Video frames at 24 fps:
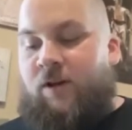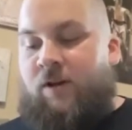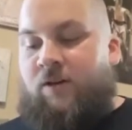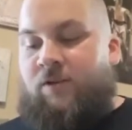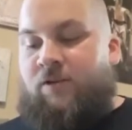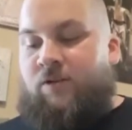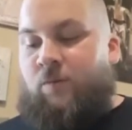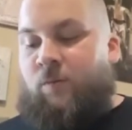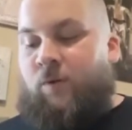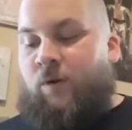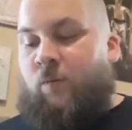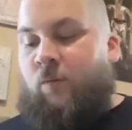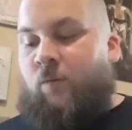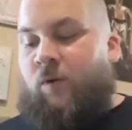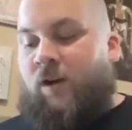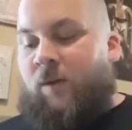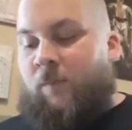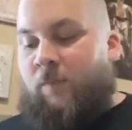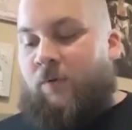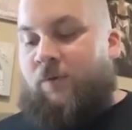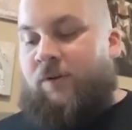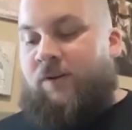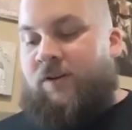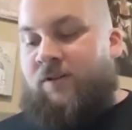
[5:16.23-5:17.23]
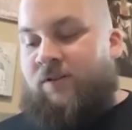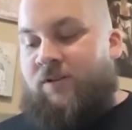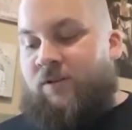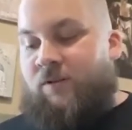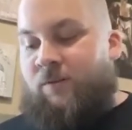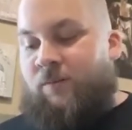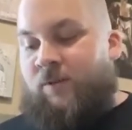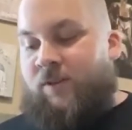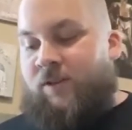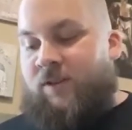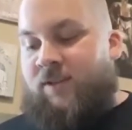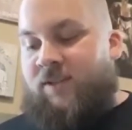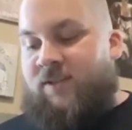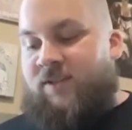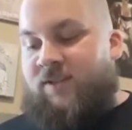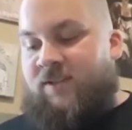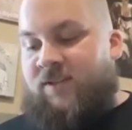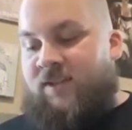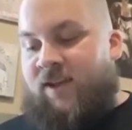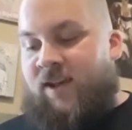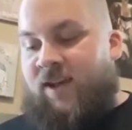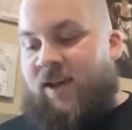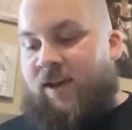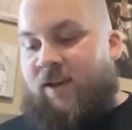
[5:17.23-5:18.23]
to where what I'm going to do with this
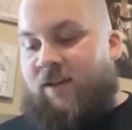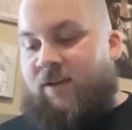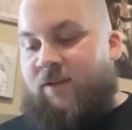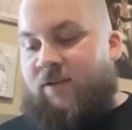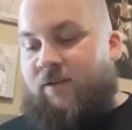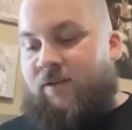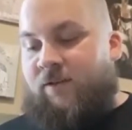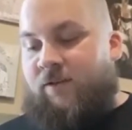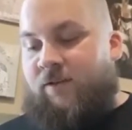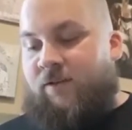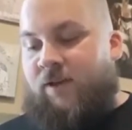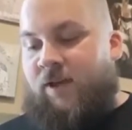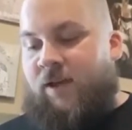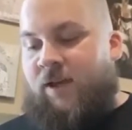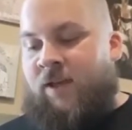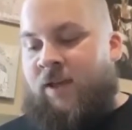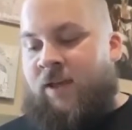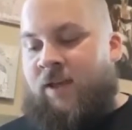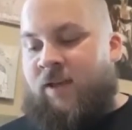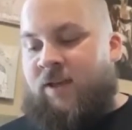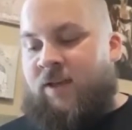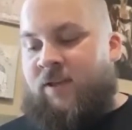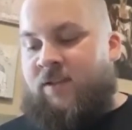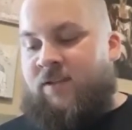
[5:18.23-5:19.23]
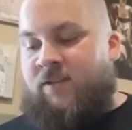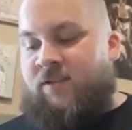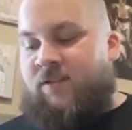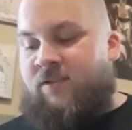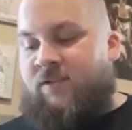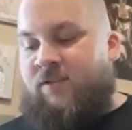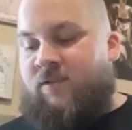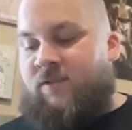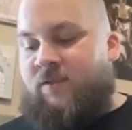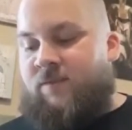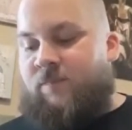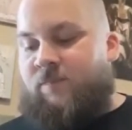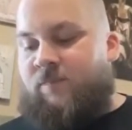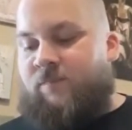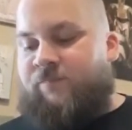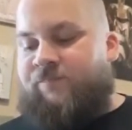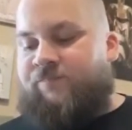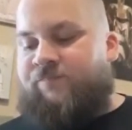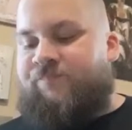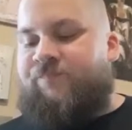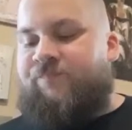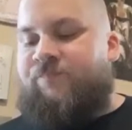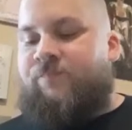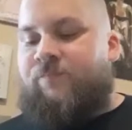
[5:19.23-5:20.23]
deck is
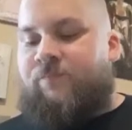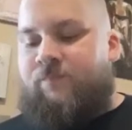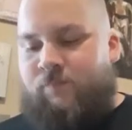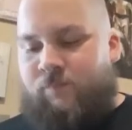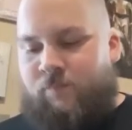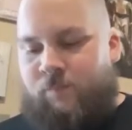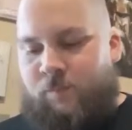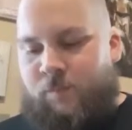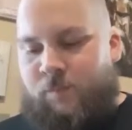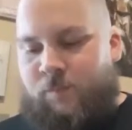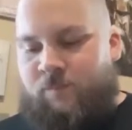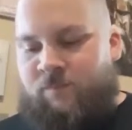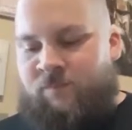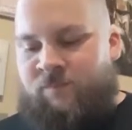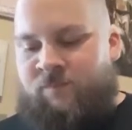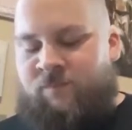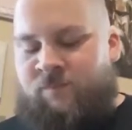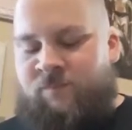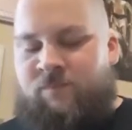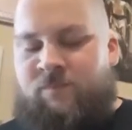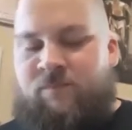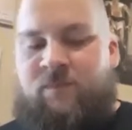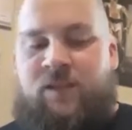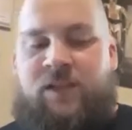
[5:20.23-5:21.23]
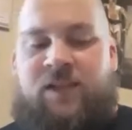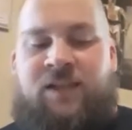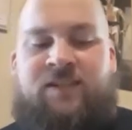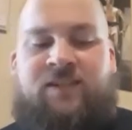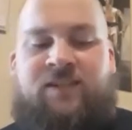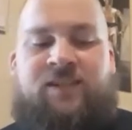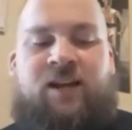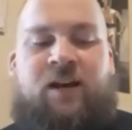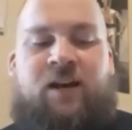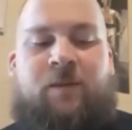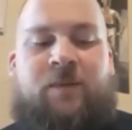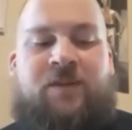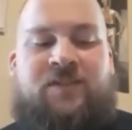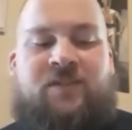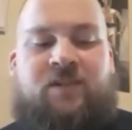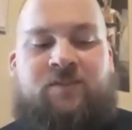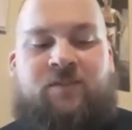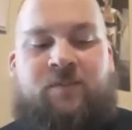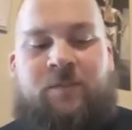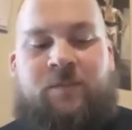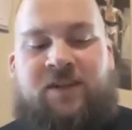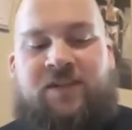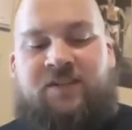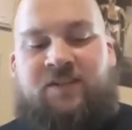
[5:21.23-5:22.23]
is allow myself
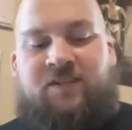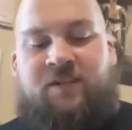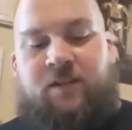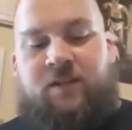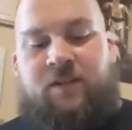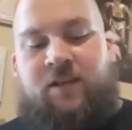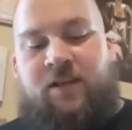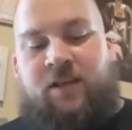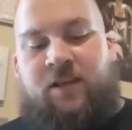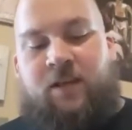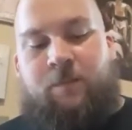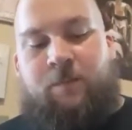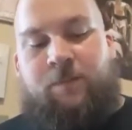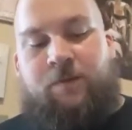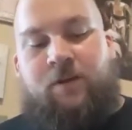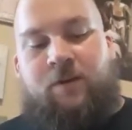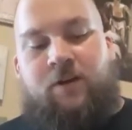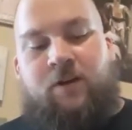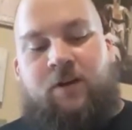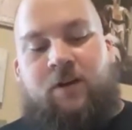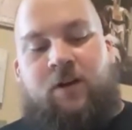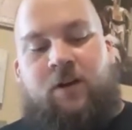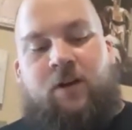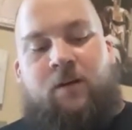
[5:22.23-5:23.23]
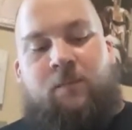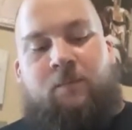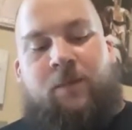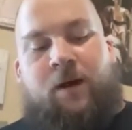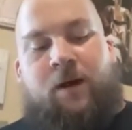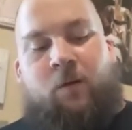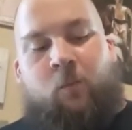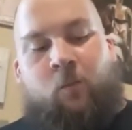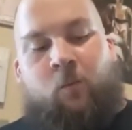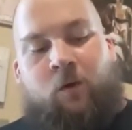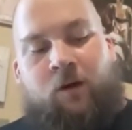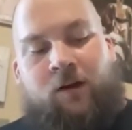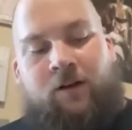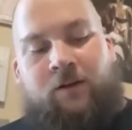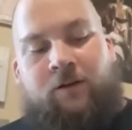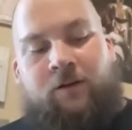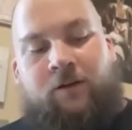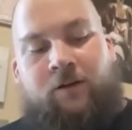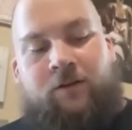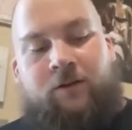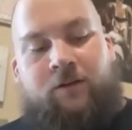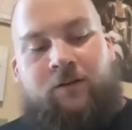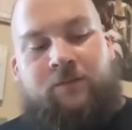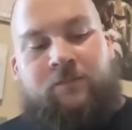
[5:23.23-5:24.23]
to basically keep my
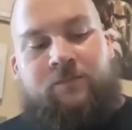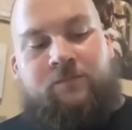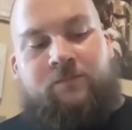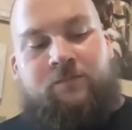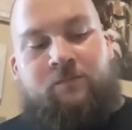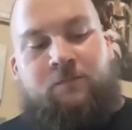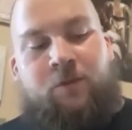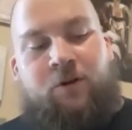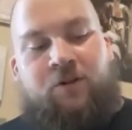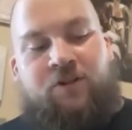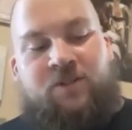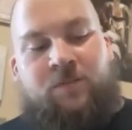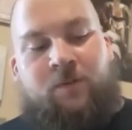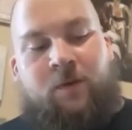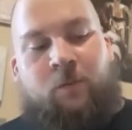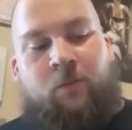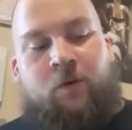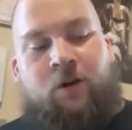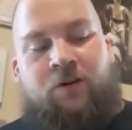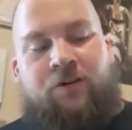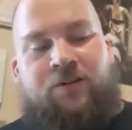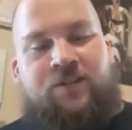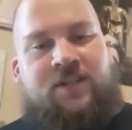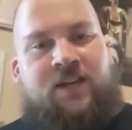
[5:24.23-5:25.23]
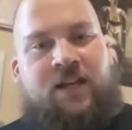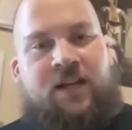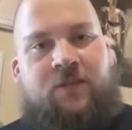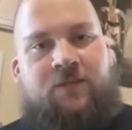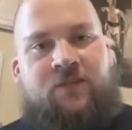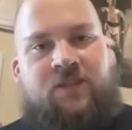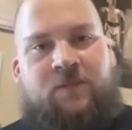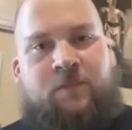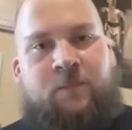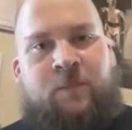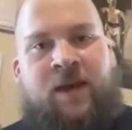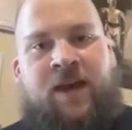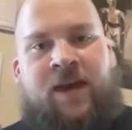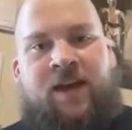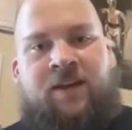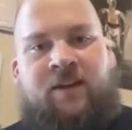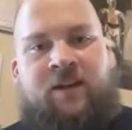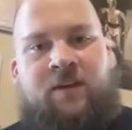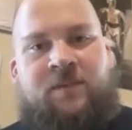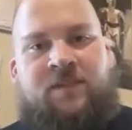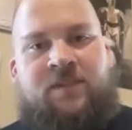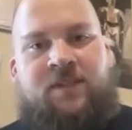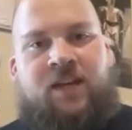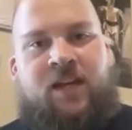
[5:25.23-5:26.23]
water, most of my waters kind of as
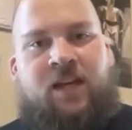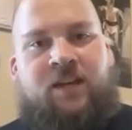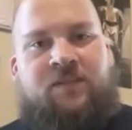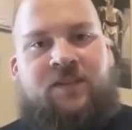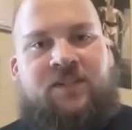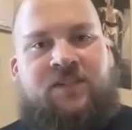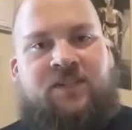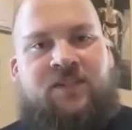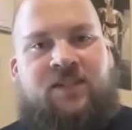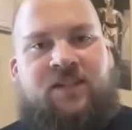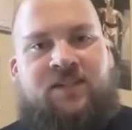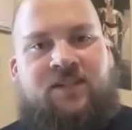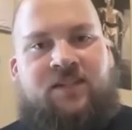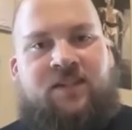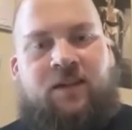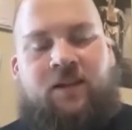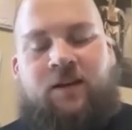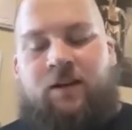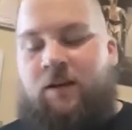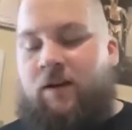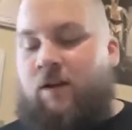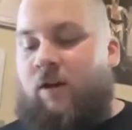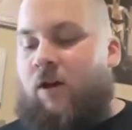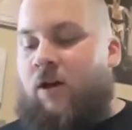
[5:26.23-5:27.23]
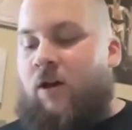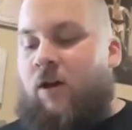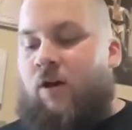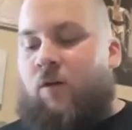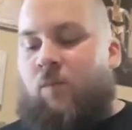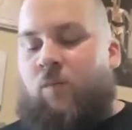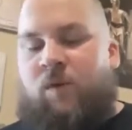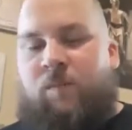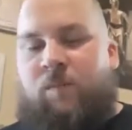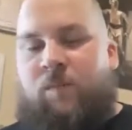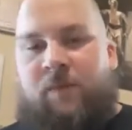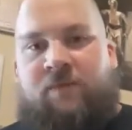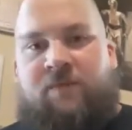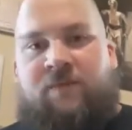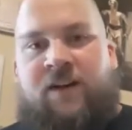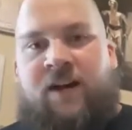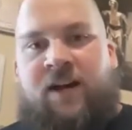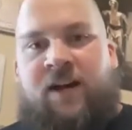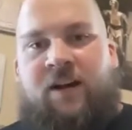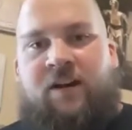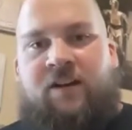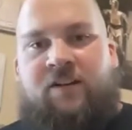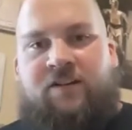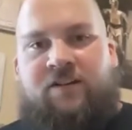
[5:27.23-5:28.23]
backups and kind of assisting, with my
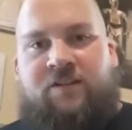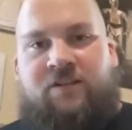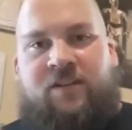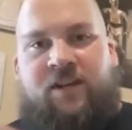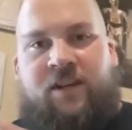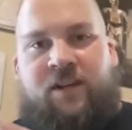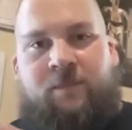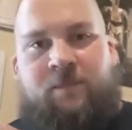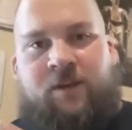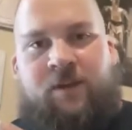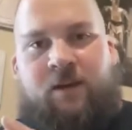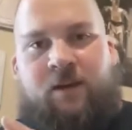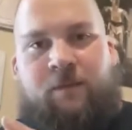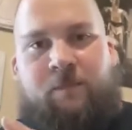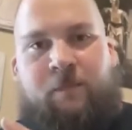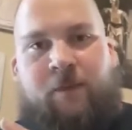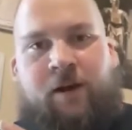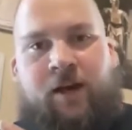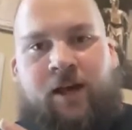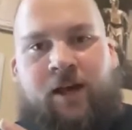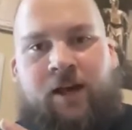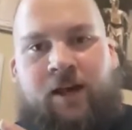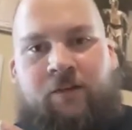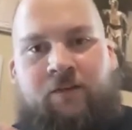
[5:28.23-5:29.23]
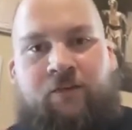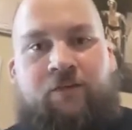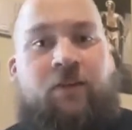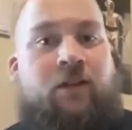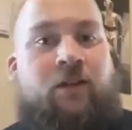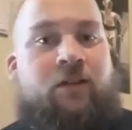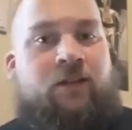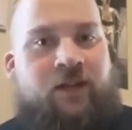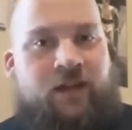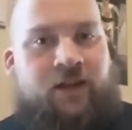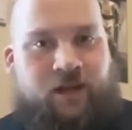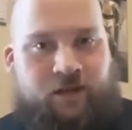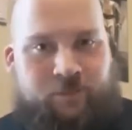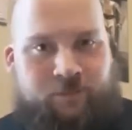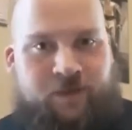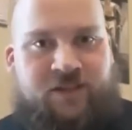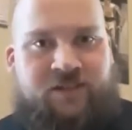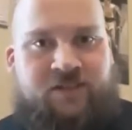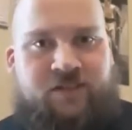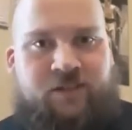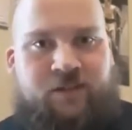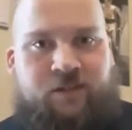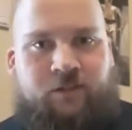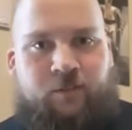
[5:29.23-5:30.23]
fires kind of being my front line
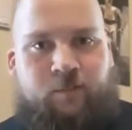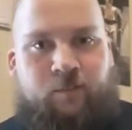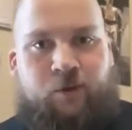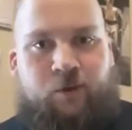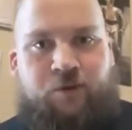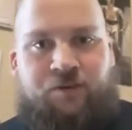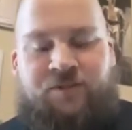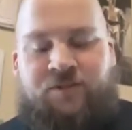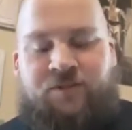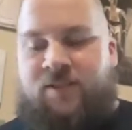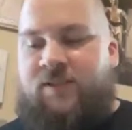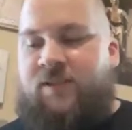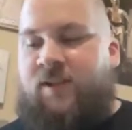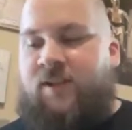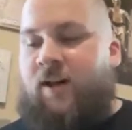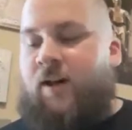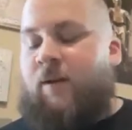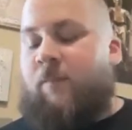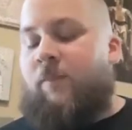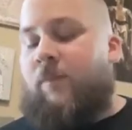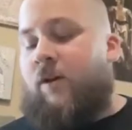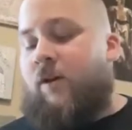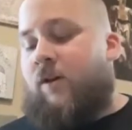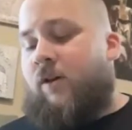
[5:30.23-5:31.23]
basically most of the time.